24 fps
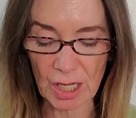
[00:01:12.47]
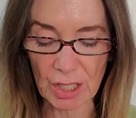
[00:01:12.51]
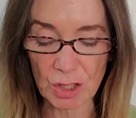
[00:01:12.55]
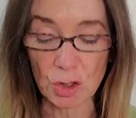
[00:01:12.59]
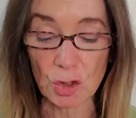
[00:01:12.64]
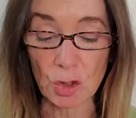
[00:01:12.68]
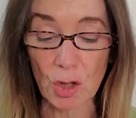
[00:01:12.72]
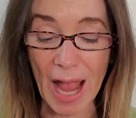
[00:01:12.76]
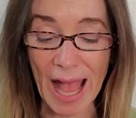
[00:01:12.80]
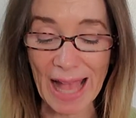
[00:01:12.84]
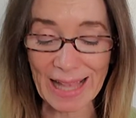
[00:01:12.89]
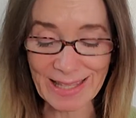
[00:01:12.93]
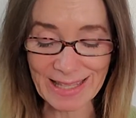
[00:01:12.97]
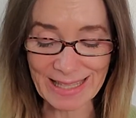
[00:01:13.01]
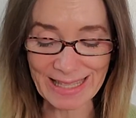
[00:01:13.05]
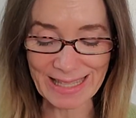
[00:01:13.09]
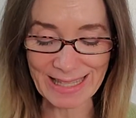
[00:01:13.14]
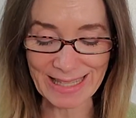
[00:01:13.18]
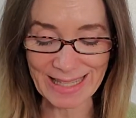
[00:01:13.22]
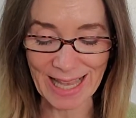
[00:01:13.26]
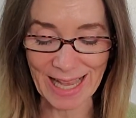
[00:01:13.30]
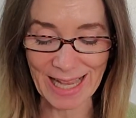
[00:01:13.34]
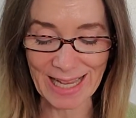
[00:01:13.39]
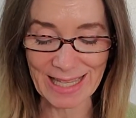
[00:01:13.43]

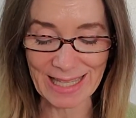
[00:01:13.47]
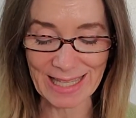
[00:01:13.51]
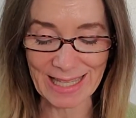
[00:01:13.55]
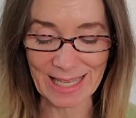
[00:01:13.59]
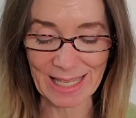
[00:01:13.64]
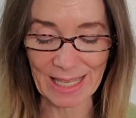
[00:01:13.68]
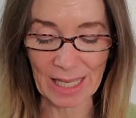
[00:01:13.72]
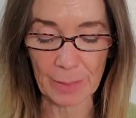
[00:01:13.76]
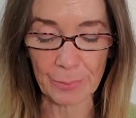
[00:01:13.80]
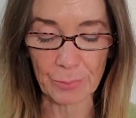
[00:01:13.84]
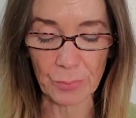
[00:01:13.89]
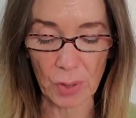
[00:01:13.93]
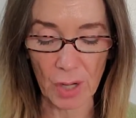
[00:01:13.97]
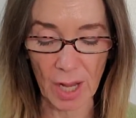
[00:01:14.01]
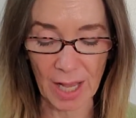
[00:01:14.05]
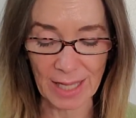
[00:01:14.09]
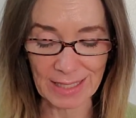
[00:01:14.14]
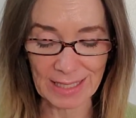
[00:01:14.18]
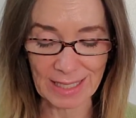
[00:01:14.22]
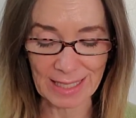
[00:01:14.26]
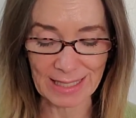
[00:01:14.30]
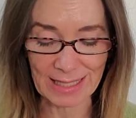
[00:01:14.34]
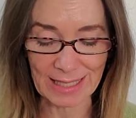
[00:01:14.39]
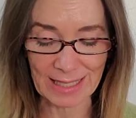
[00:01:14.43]
drasticizing
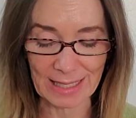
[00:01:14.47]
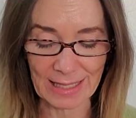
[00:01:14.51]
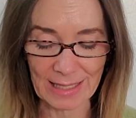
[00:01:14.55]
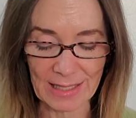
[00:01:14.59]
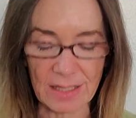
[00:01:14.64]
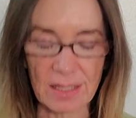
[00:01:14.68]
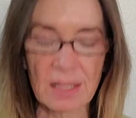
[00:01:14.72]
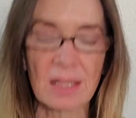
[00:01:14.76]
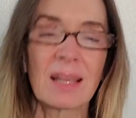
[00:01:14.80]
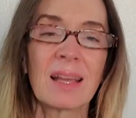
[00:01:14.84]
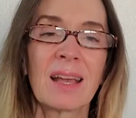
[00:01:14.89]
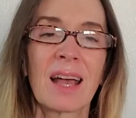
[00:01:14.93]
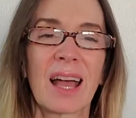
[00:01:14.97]
processes.